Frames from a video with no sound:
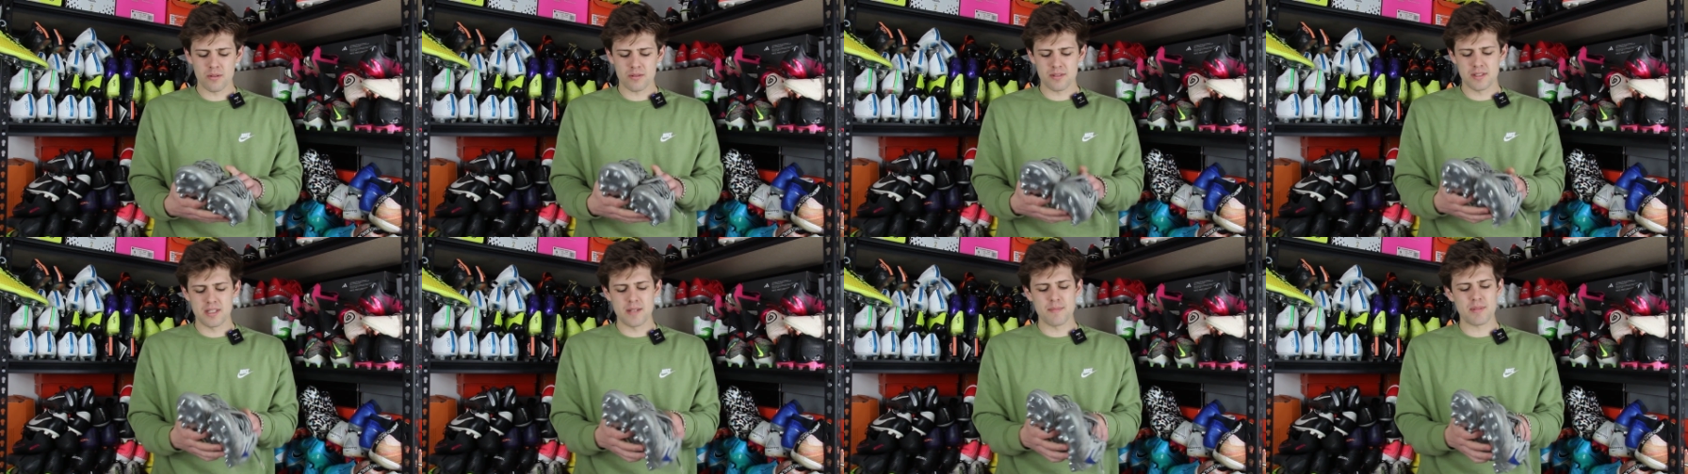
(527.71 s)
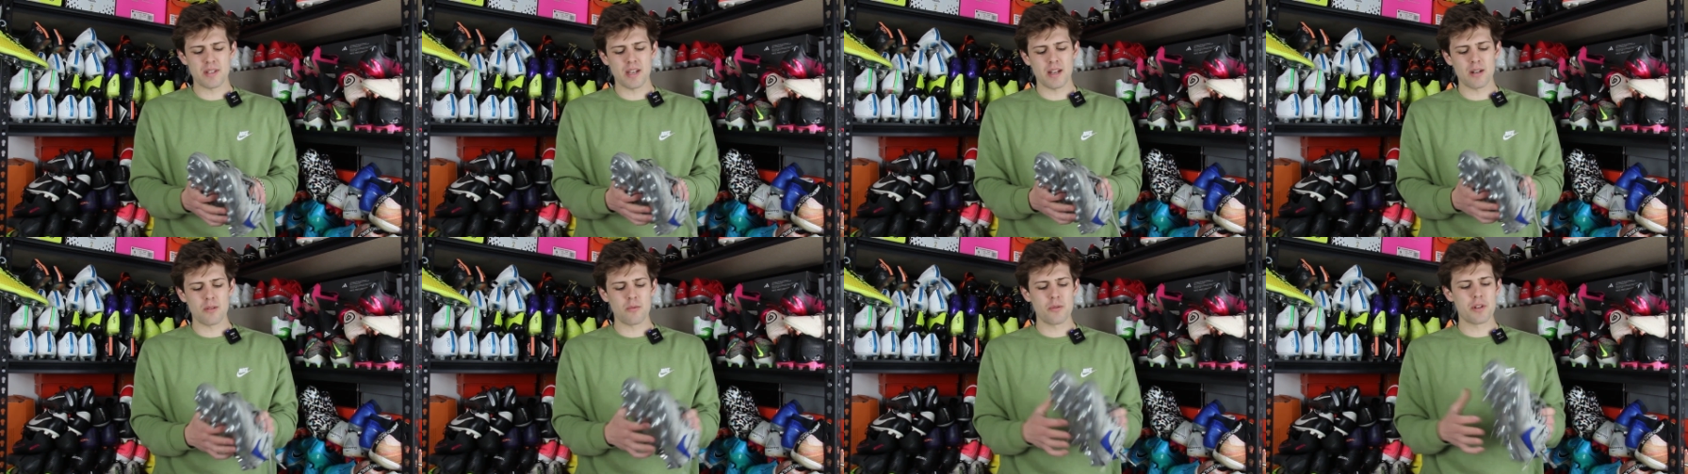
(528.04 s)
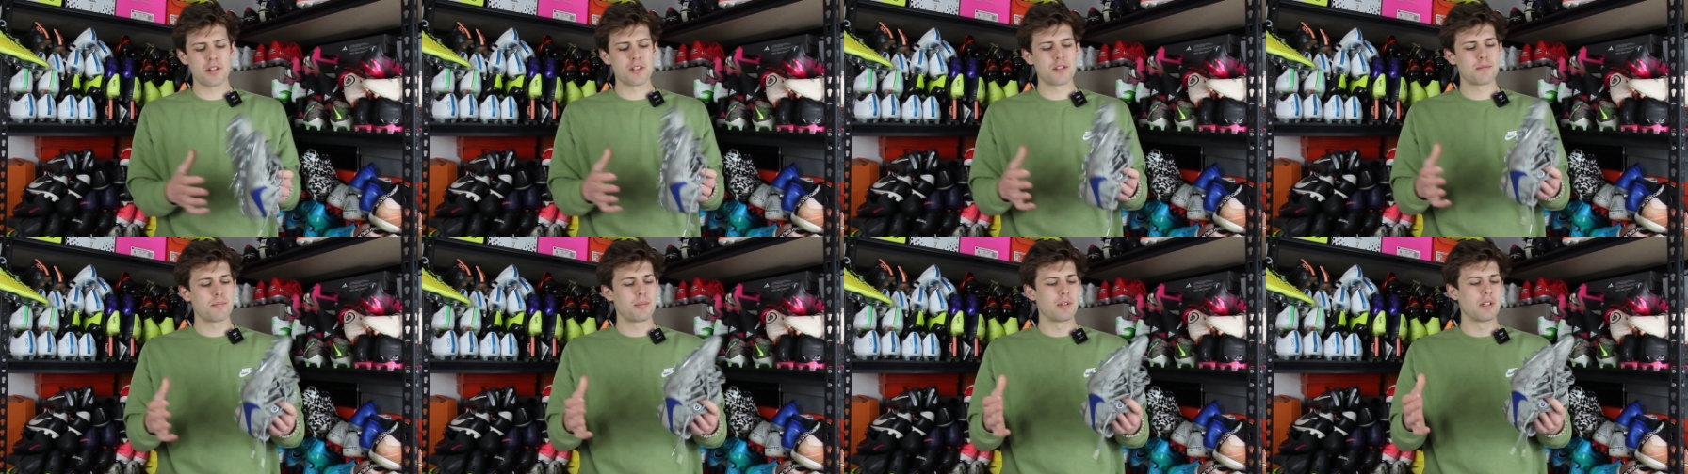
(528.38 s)
It seems kind of
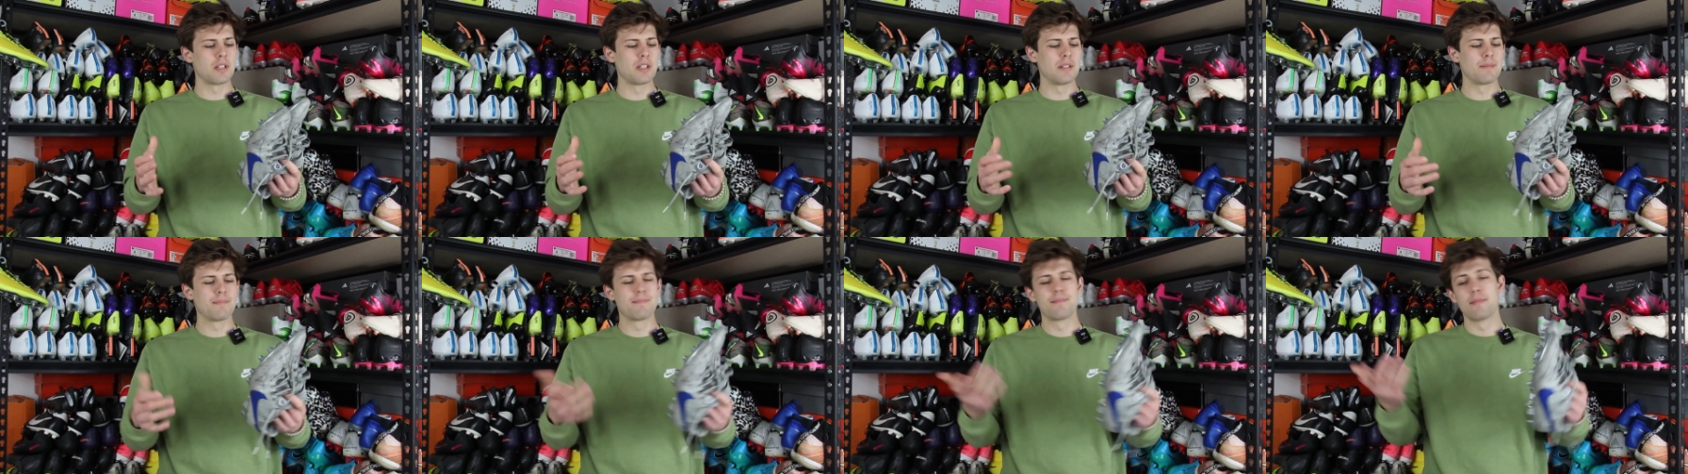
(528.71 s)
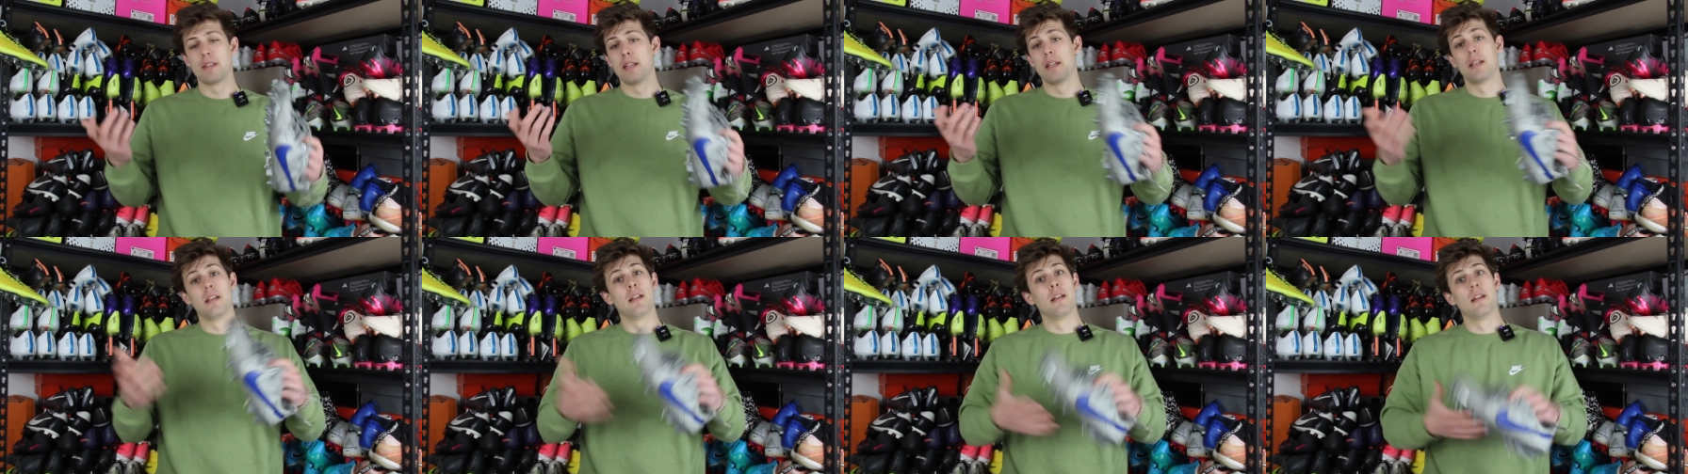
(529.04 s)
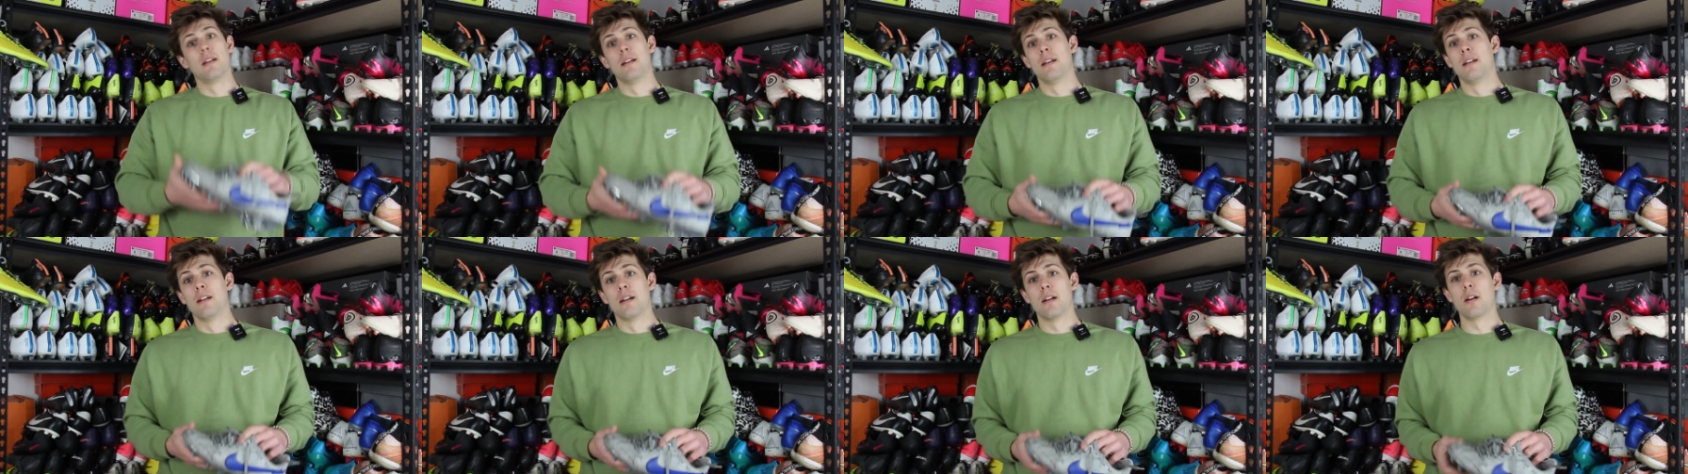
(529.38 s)
weird, but
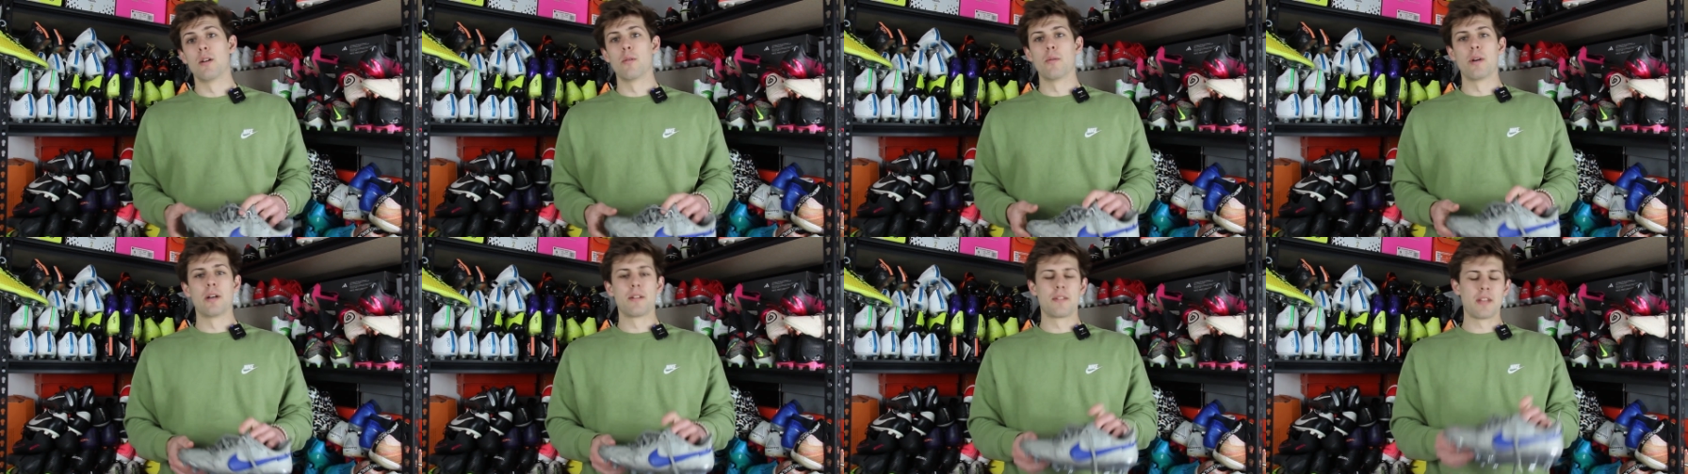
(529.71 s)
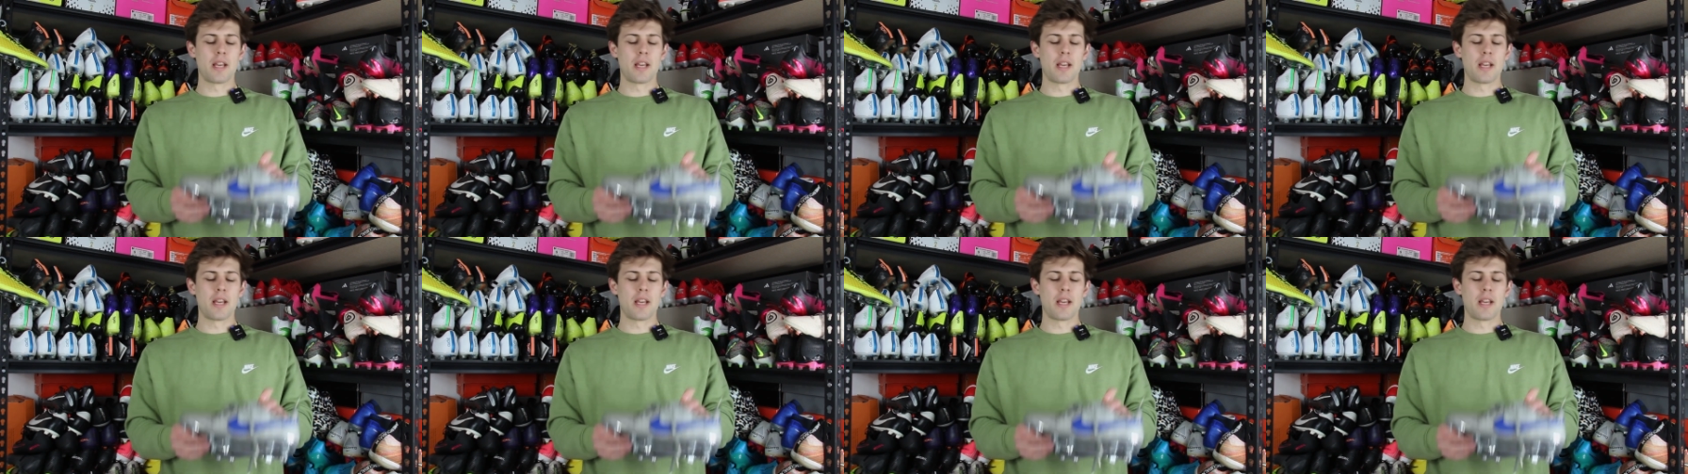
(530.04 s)
oh well.